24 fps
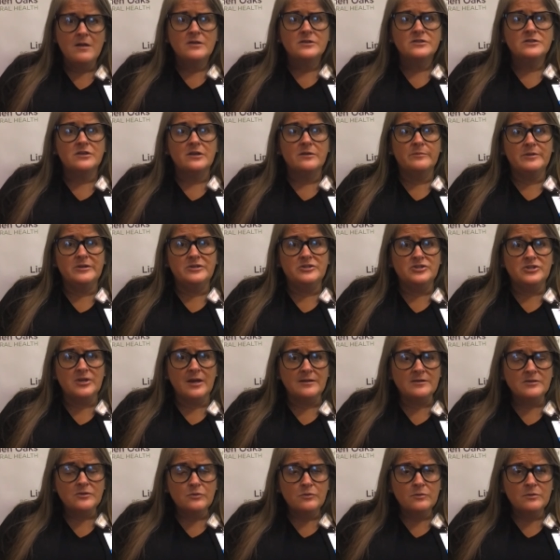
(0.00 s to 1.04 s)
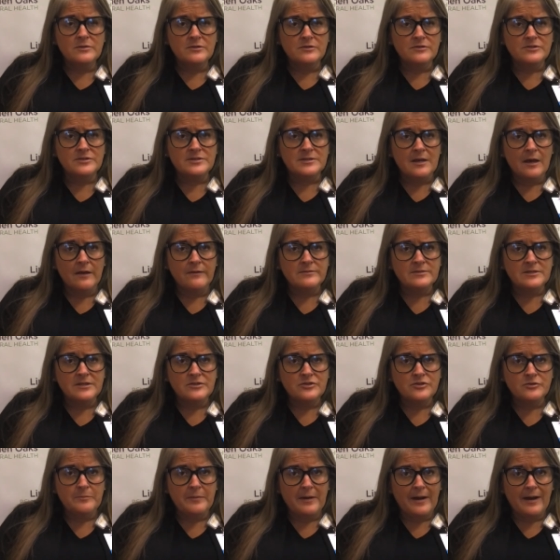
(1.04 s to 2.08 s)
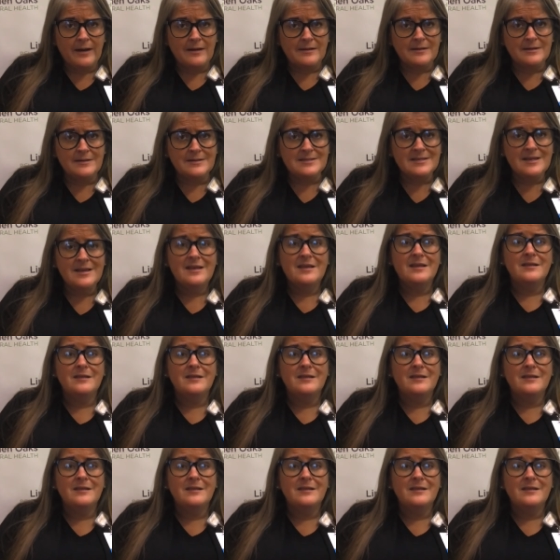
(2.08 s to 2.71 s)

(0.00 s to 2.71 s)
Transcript: So to be gentle with yourselves and your bodies,